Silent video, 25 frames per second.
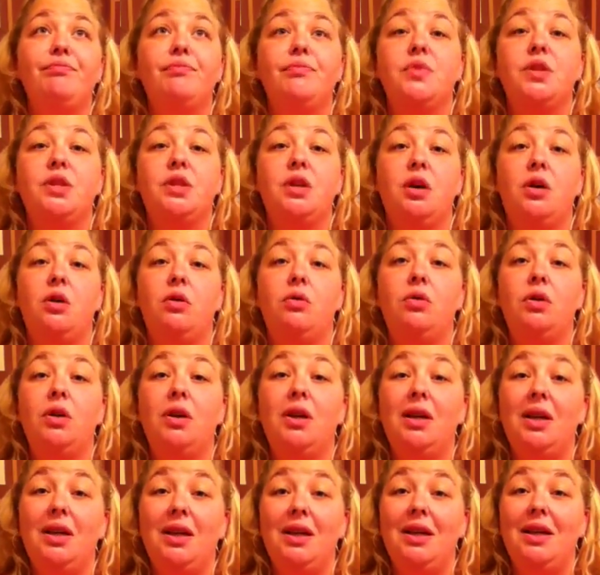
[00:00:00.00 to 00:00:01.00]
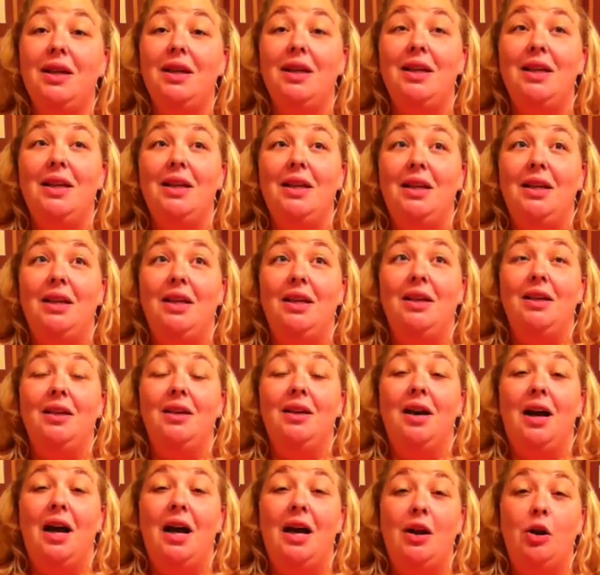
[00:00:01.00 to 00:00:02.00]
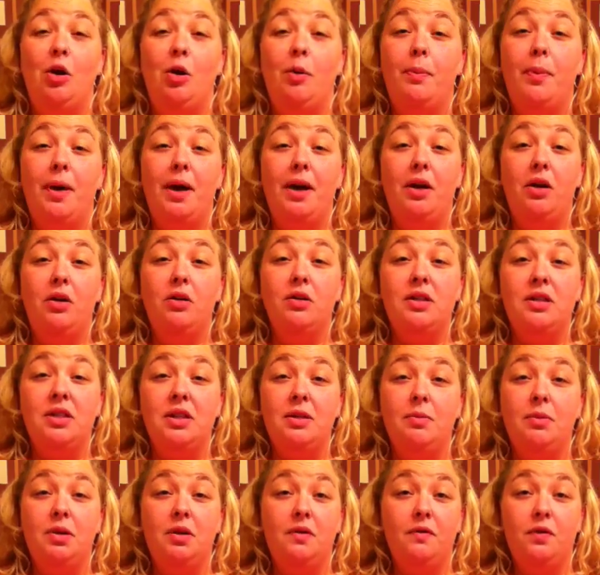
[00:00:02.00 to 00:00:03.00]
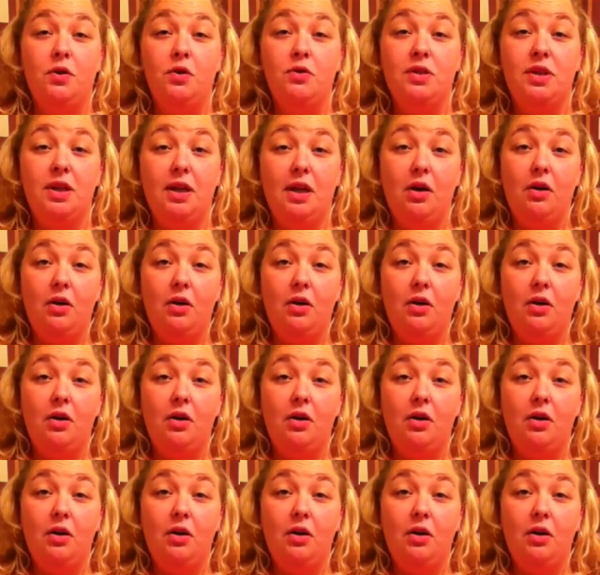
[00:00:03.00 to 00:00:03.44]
So I know it might all seem confusing.